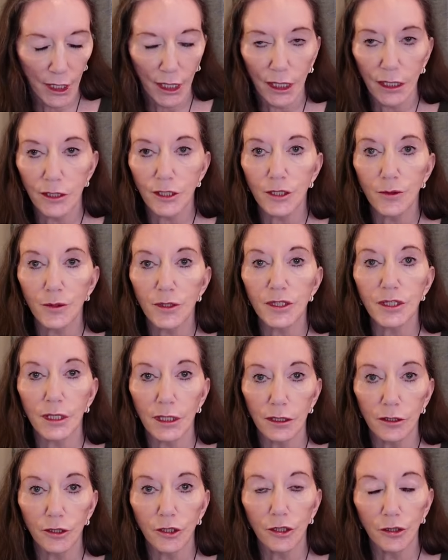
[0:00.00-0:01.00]
As you would say
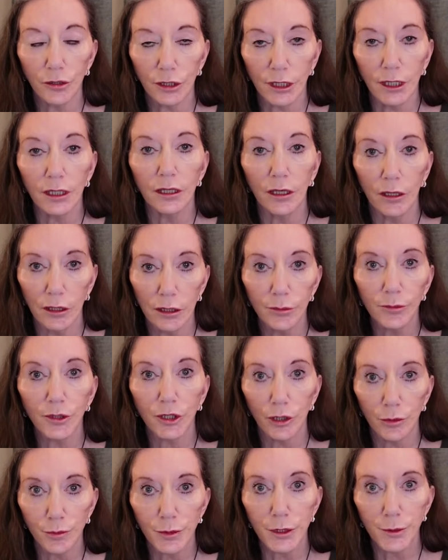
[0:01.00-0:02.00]
in the UK, I'm
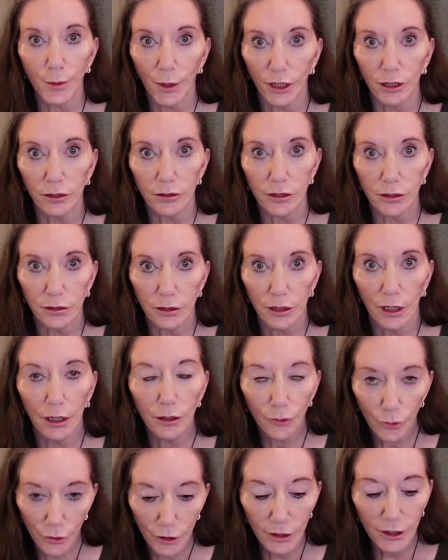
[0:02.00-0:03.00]
gobsmacked. I
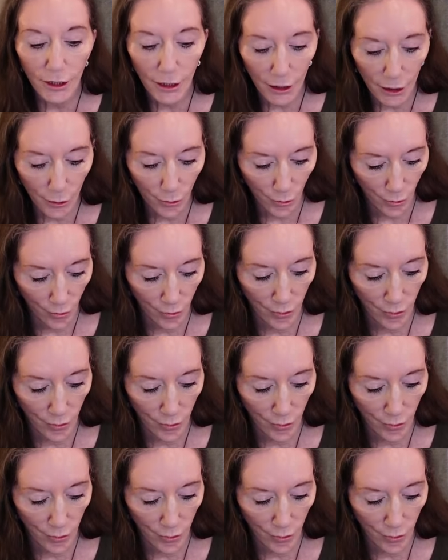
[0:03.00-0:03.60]
really am.